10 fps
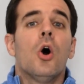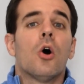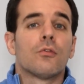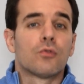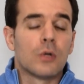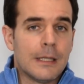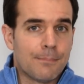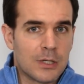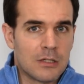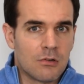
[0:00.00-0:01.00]
of really
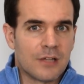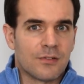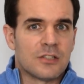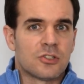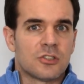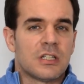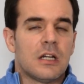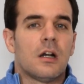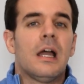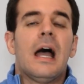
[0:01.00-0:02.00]
putting your advisors
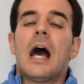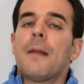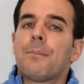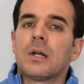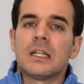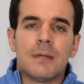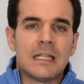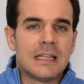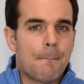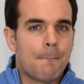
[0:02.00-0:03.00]
here and putting them
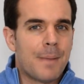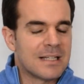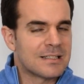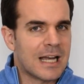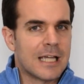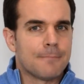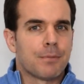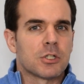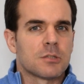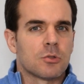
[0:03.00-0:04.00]
in the best light
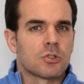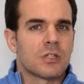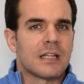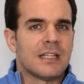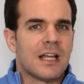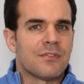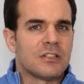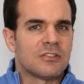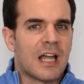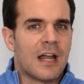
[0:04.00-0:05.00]
possible so that they
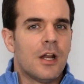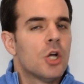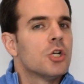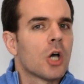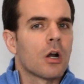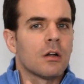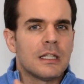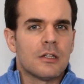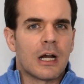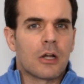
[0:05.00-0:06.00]
understand not
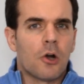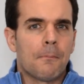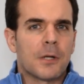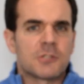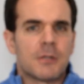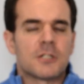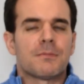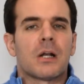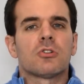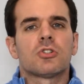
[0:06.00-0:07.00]
only their accomplishments,
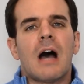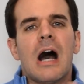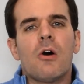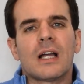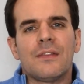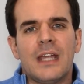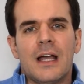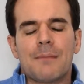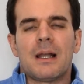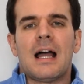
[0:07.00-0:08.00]
but also how can they
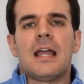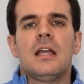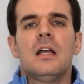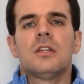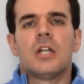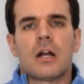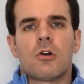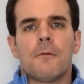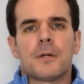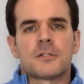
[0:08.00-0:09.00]
apply their
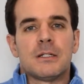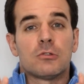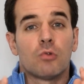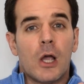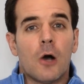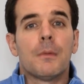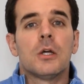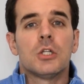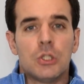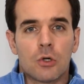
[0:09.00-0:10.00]
accomplishments to help
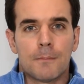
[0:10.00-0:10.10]
your